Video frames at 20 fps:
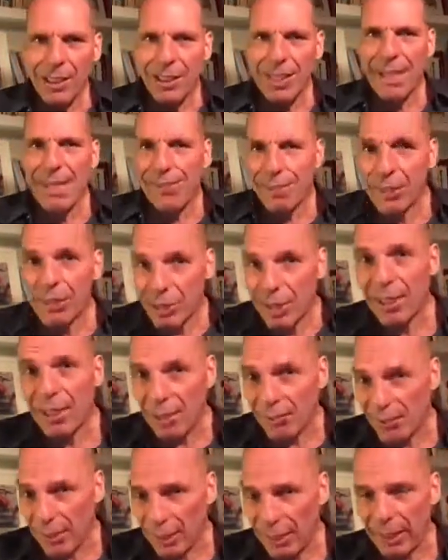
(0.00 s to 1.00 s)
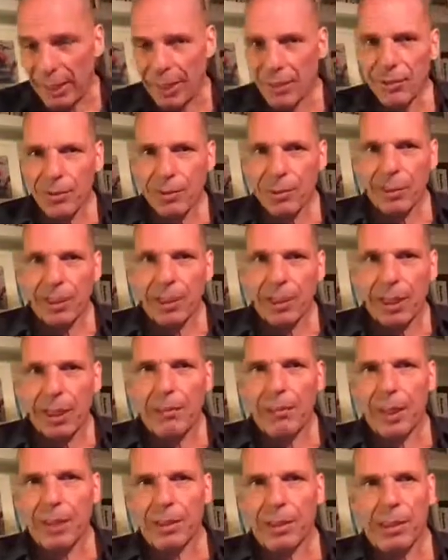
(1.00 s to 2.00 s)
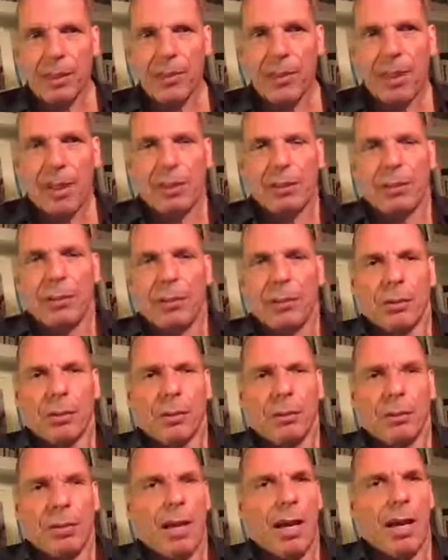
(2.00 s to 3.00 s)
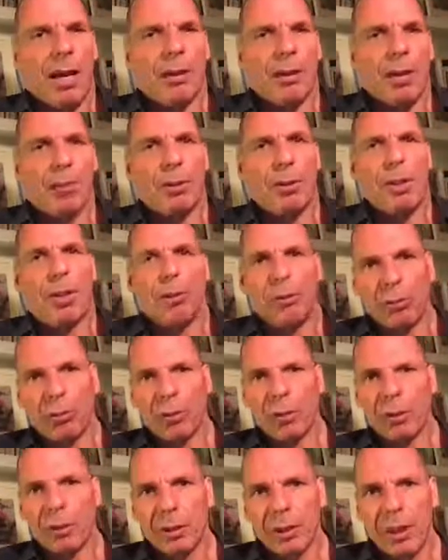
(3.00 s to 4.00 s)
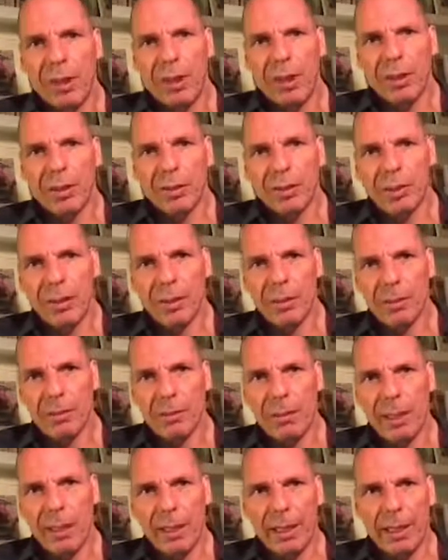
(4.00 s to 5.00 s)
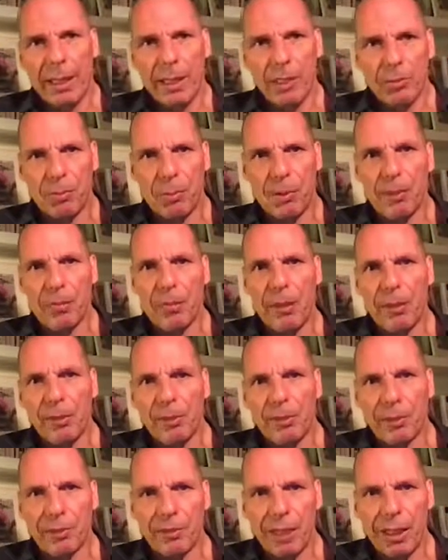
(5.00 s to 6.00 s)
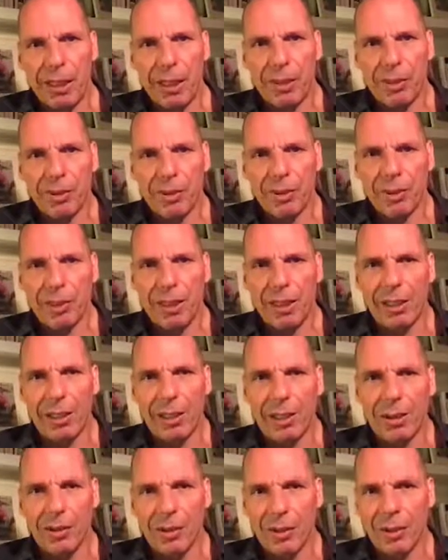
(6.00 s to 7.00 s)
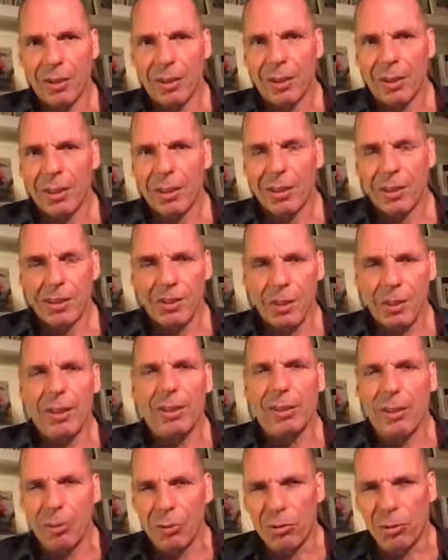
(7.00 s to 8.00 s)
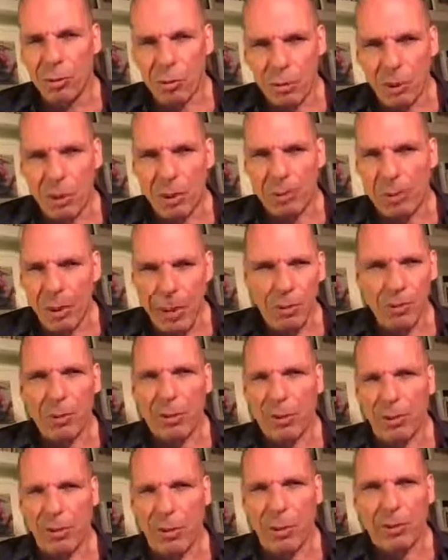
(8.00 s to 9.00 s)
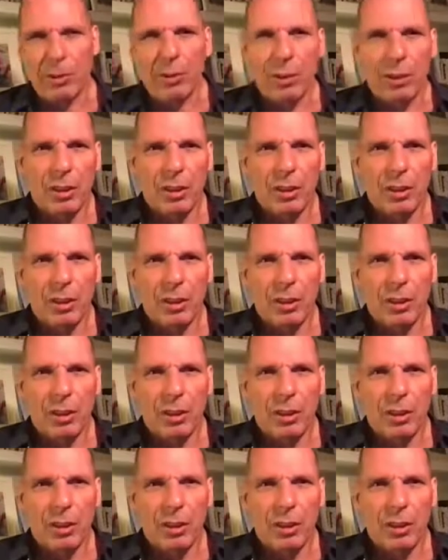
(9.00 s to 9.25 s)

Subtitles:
Even she, nevertheless, came out and said, look, our ammunition as a central bank has been spent over the last 10 years. She didn't use those words, but that's what she meant.